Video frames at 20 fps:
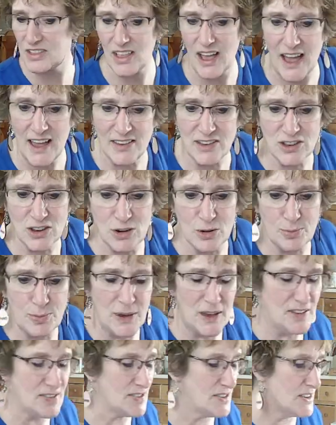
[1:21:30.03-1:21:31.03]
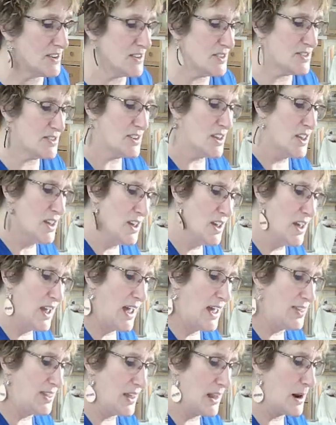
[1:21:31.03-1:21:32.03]
last two pieces,
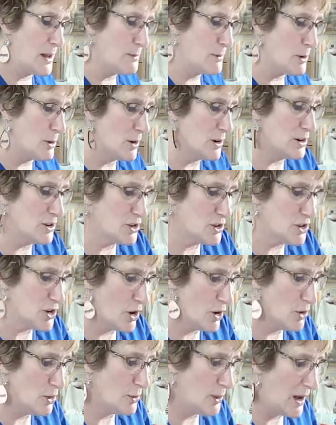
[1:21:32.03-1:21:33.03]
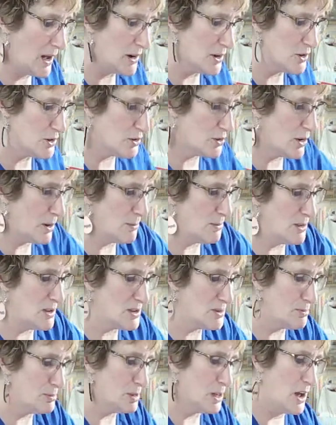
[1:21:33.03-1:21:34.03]
and then I'm going to show you how to trim
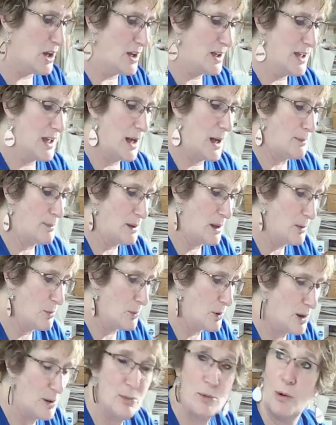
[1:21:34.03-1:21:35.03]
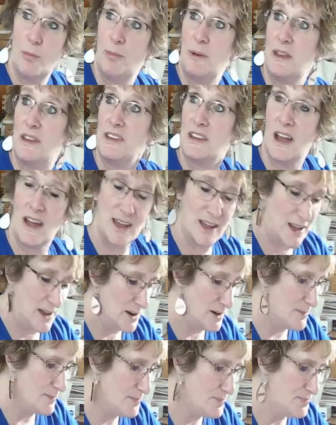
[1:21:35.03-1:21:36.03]
this block up, and we will be
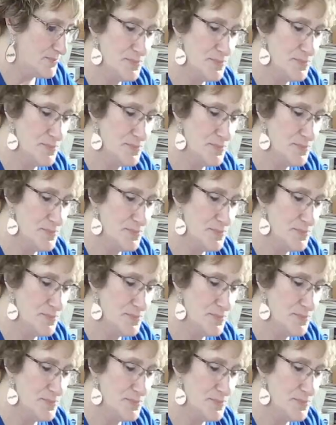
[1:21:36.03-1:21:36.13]
done.